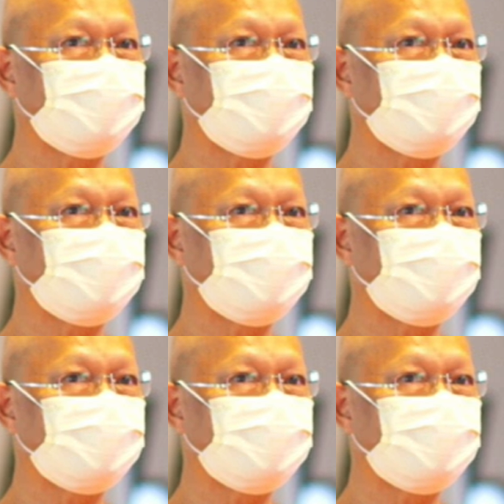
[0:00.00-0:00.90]

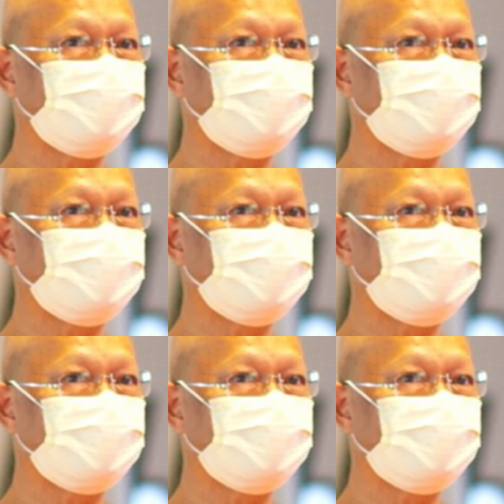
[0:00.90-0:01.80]

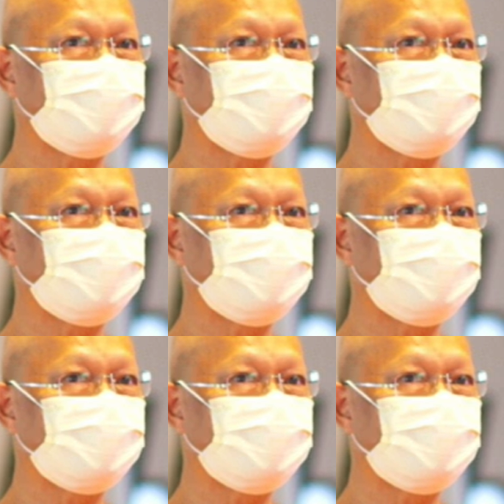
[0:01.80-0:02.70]

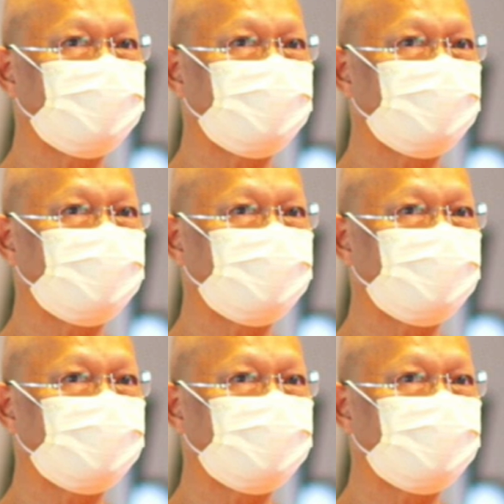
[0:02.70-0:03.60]

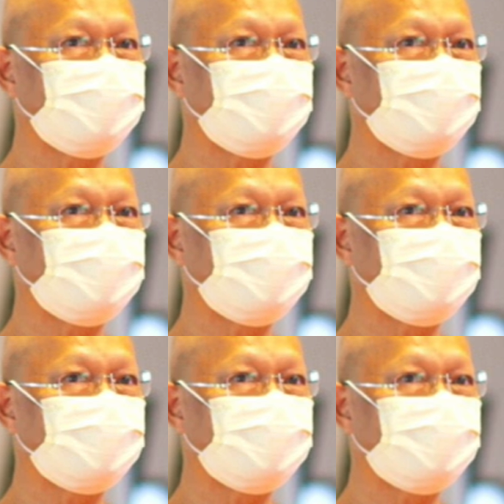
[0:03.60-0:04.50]

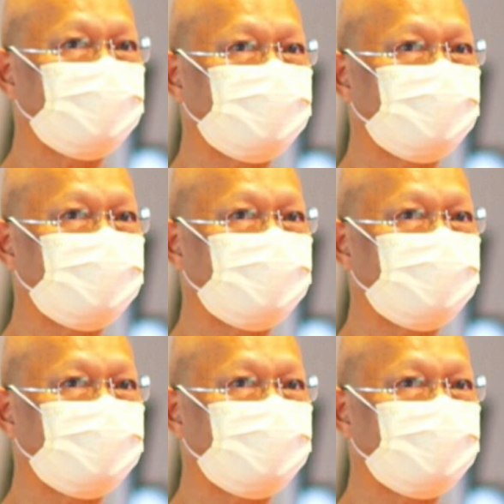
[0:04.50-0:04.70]
The face doesn't move, so there is nothing to read.